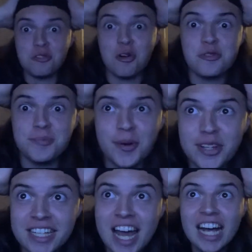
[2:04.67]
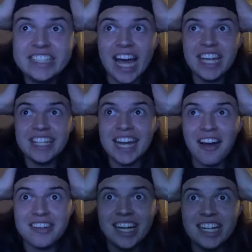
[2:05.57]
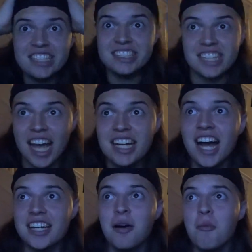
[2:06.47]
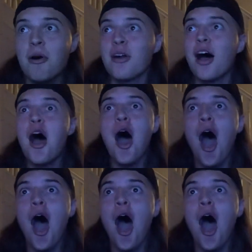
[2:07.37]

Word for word: crossbody, taking out Kingsuke Nakamura.